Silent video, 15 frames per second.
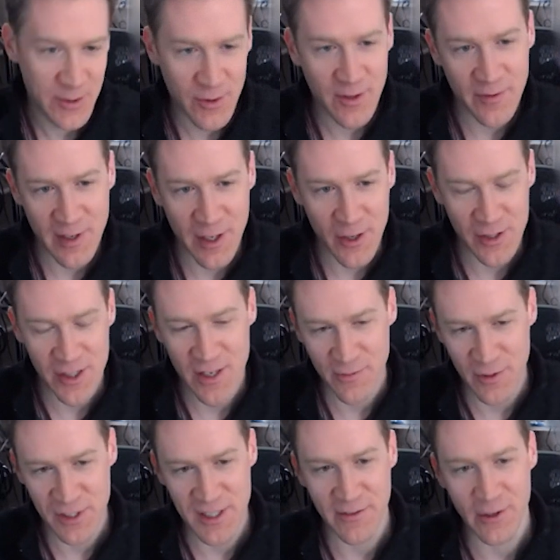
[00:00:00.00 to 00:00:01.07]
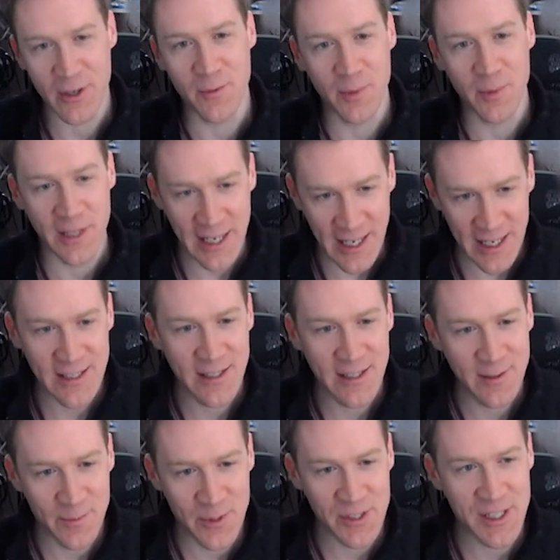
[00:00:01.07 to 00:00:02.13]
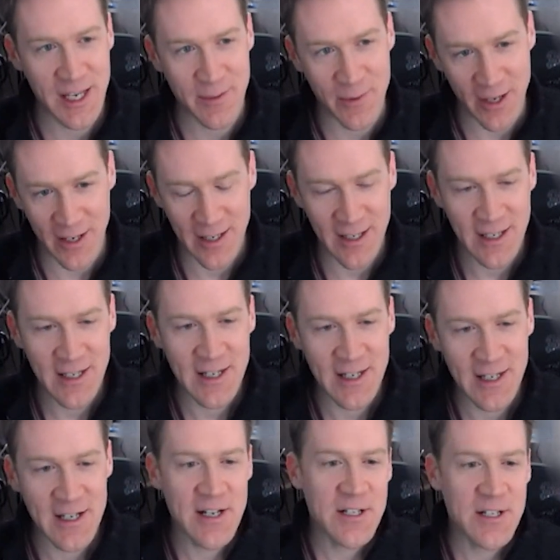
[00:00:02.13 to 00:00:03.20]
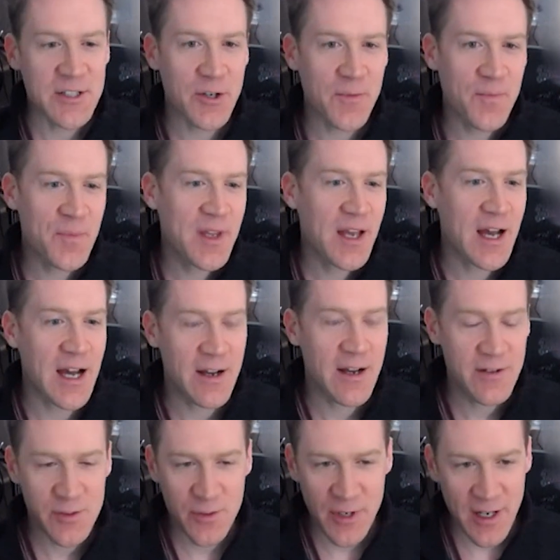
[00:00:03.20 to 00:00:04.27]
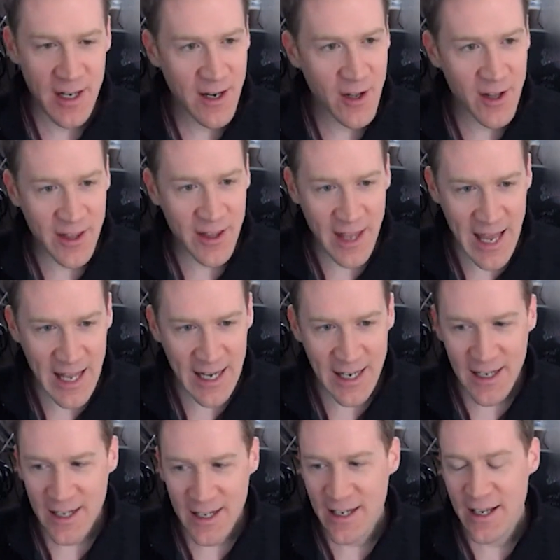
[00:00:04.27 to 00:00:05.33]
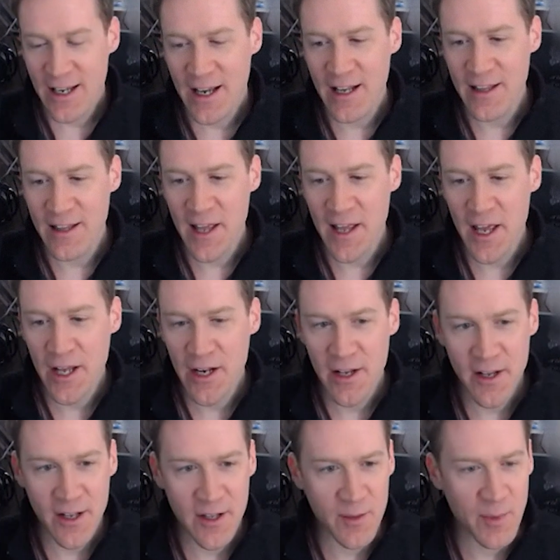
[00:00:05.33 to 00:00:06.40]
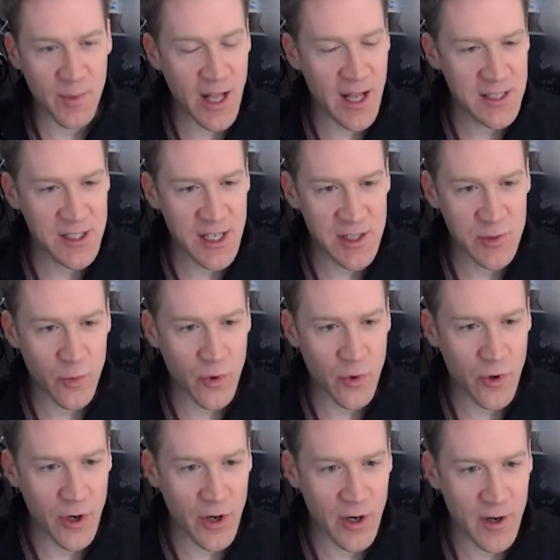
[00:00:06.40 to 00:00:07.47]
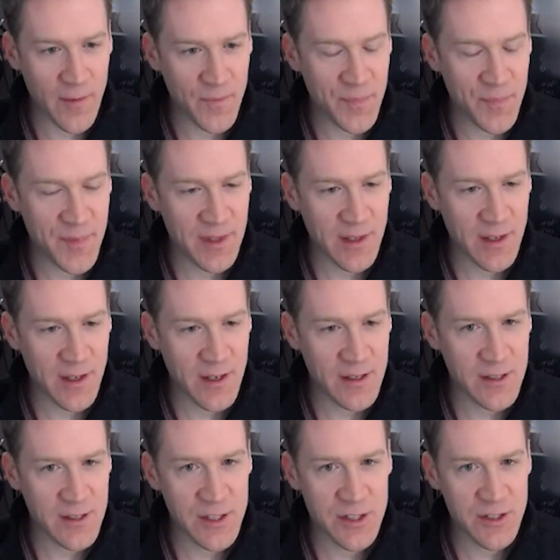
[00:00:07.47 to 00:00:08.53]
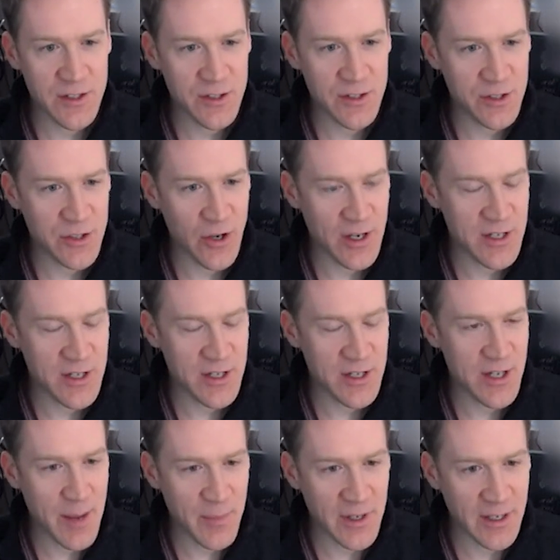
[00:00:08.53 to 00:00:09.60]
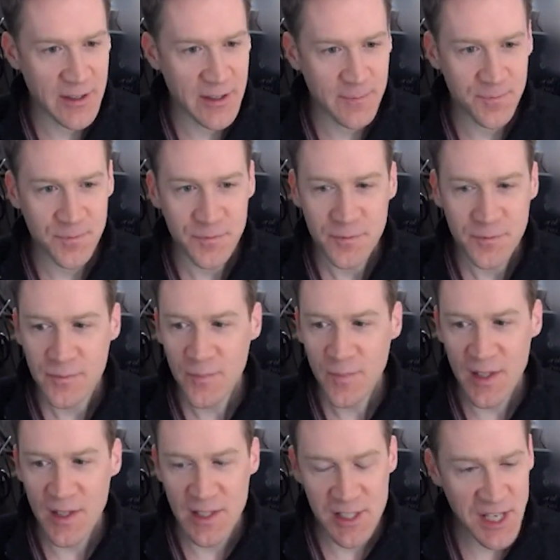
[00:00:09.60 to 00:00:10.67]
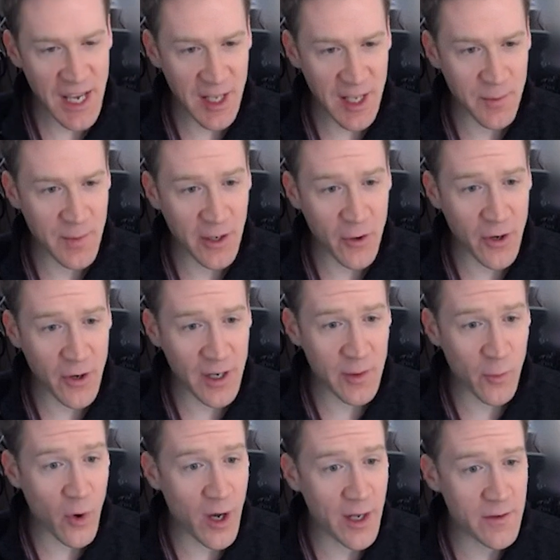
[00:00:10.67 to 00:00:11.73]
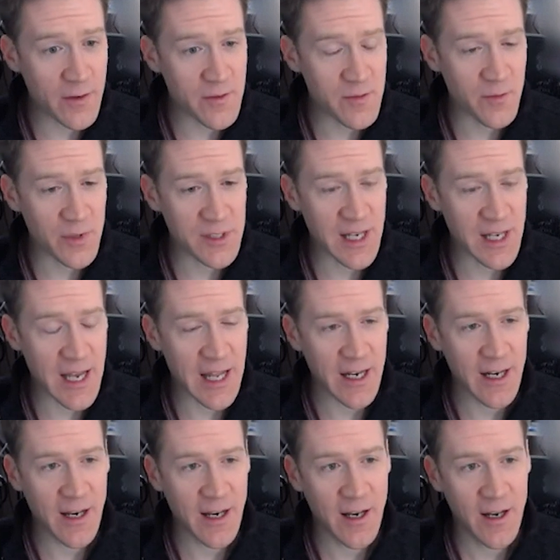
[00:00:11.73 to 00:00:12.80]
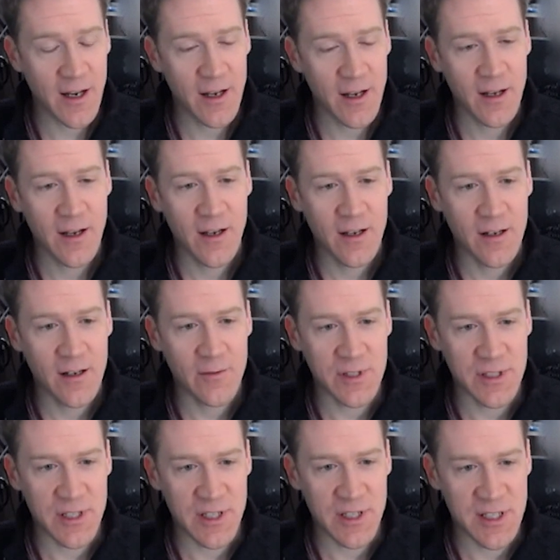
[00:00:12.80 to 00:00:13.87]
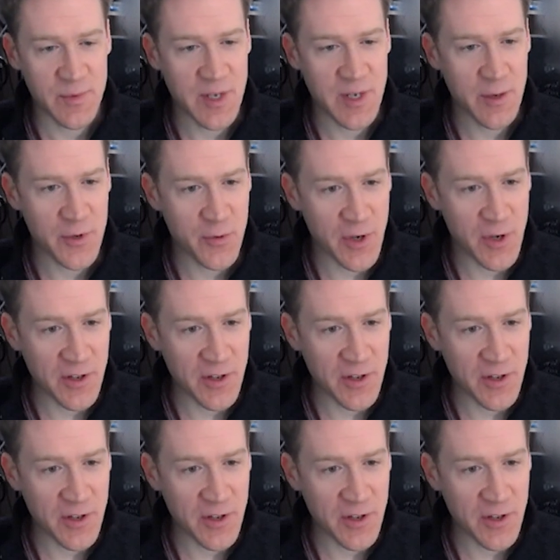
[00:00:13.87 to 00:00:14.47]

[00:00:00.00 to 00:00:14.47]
sort of you know software is never completed per se, but so I was working on all that and then uh, the block size war s- started to happen. Scaling Bitcoin one was at was in September